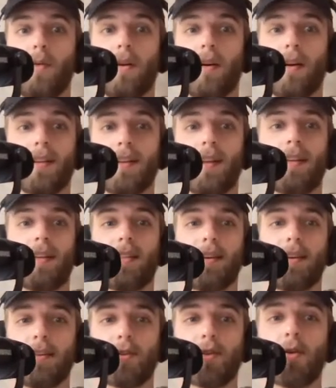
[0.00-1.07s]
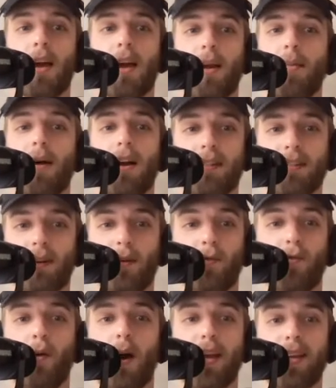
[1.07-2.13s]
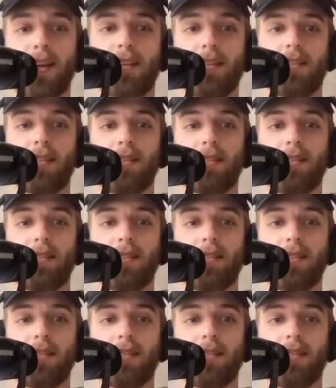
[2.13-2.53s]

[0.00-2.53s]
uh, the two headed monster of White